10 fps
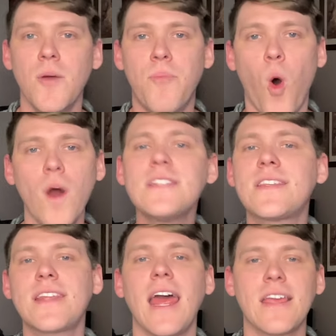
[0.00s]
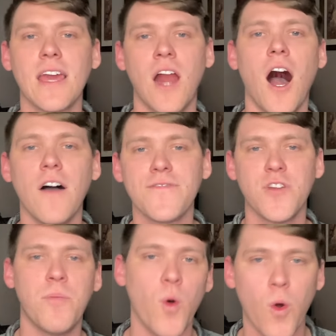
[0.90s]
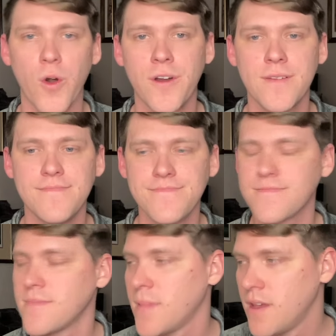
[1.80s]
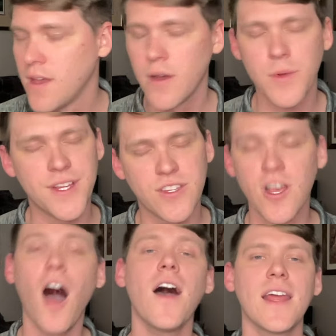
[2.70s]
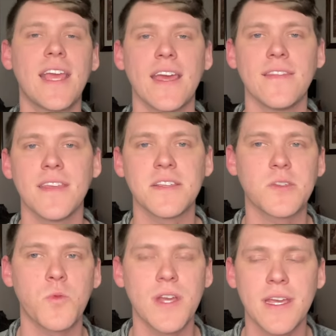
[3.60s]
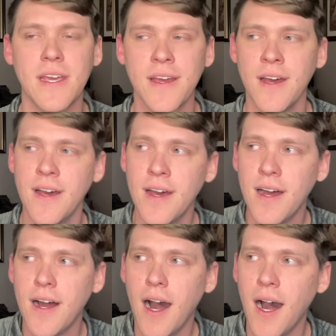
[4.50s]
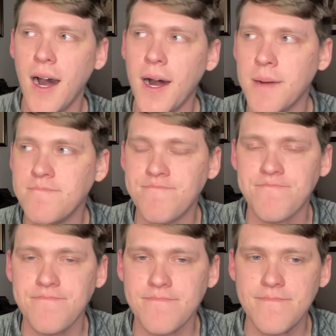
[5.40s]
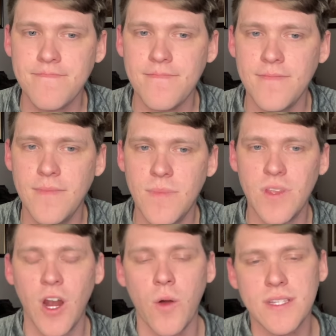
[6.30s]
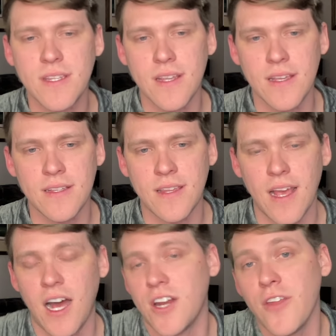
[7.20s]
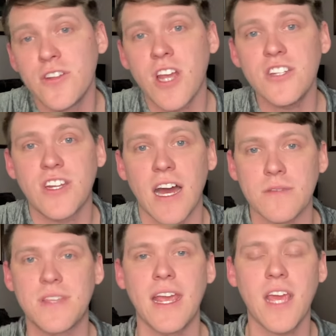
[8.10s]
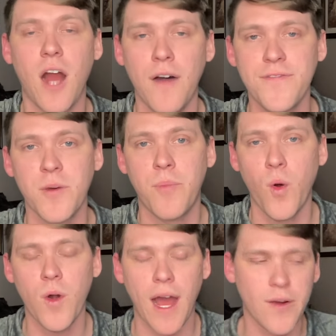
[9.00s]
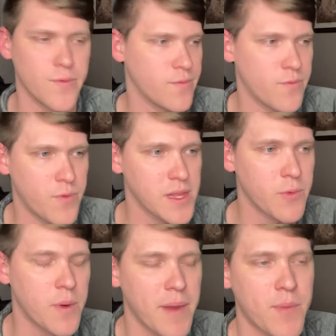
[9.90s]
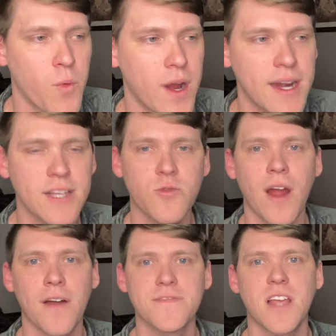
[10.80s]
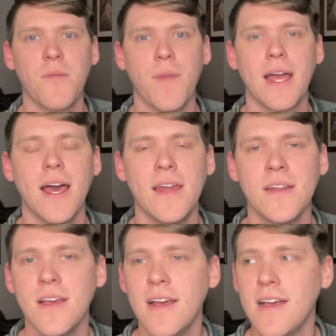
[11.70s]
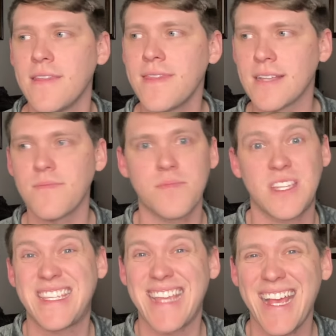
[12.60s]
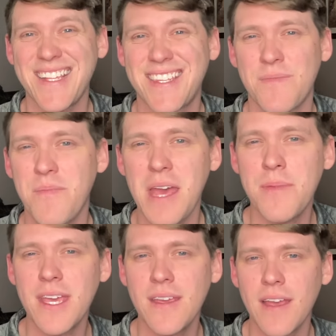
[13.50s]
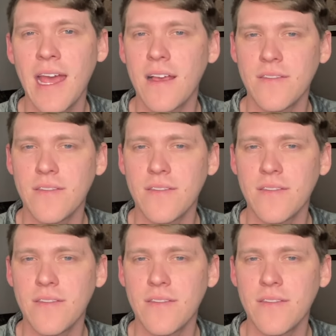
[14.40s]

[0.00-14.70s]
points taken off the board. We saw it again this week. You know, it's another touchdown taken off the board. I don't really remember what it is right off the top of my head. That 6, maybe,